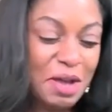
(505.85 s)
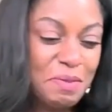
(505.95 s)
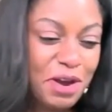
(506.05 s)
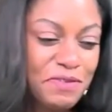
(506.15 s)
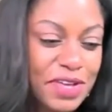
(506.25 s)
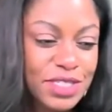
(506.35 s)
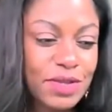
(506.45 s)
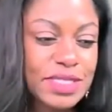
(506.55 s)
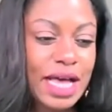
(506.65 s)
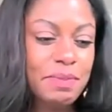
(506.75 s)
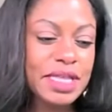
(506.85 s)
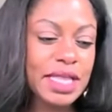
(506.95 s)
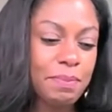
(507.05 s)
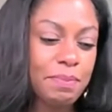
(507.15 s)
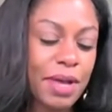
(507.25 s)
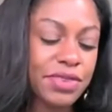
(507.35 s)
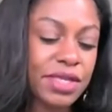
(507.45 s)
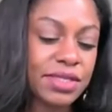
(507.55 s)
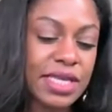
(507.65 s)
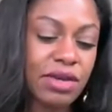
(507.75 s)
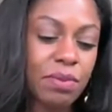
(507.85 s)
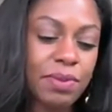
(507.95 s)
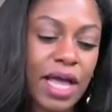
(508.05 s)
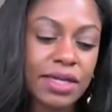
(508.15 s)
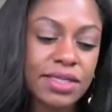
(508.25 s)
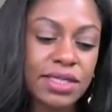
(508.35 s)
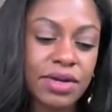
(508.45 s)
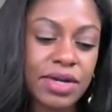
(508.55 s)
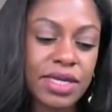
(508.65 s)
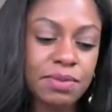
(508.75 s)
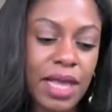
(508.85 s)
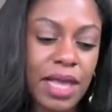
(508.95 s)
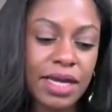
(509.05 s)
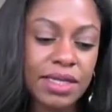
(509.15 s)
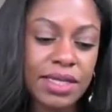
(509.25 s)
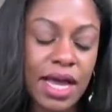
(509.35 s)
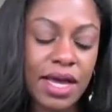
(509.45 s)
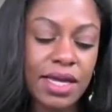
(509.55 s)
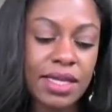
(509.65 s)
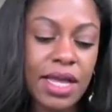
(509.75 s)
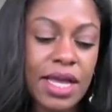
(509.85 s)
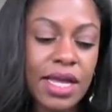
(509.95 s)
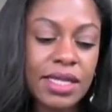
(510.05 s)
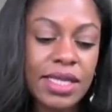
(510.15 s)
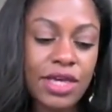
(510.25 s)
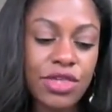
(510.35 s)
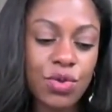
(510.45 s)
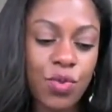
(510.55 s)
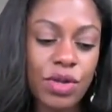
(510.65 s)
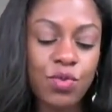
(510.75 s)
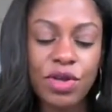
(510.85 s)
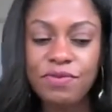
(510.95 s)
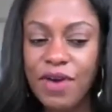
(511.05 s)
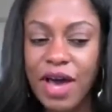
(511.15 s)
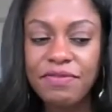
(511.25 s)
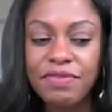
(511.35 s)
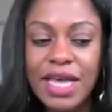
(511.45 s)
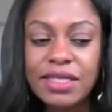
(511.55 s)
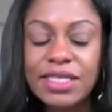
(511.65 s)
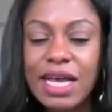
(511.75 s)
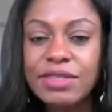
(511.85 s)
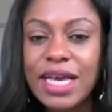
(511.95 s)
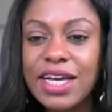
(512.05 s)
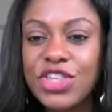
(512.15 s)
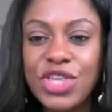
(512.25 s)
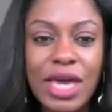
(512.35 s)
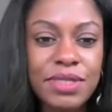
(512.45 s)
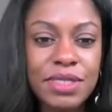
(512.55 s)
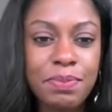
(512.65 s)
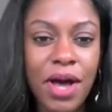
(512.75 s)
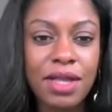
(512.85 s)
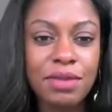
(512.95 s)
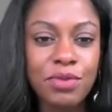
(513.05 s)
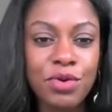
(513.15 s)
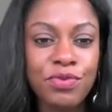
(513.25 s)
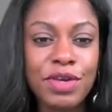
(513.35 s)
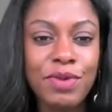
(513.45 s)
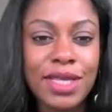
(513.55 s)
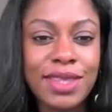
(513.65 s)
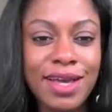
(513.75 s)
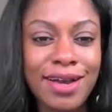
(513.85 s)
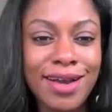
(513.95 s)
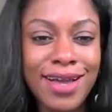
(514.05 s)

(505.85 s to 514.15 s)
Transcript: Perfect. So tell me about the Single Block series, Block 9-115. That sounds like a James Bond movie right there.